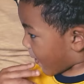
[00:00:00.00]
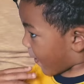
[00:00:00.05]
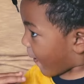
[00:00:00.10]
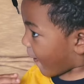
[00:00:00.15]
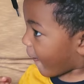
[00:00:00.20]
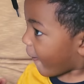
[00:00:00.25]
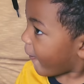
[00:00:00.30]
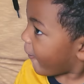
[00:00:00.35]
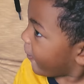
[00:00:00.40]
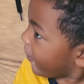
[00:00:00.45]
Okay,
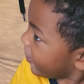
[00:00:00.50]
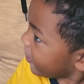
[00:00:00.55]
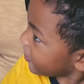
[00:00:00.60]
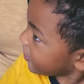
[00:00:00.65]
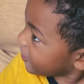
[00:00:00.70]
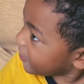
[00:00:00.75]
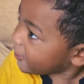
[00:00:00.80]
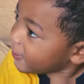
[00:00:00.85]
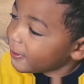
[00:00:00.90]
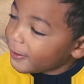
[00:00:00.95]
I
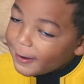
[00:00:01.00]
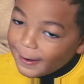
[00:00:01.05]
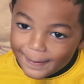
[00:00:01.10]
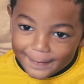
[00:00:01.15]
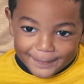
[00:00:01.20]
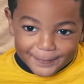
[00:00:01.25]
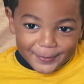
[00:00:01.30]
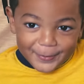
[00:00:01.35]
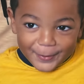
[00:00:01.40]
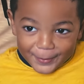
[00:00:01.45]
want to
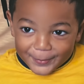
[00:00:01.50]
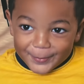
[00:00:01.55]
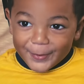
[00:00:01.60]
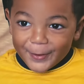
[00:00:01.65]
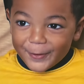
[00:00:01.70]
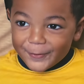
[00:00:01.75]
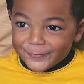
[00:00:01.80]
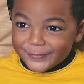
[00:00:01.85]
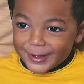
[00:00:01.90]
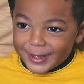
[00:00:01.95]
help you
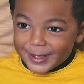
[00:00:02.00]
move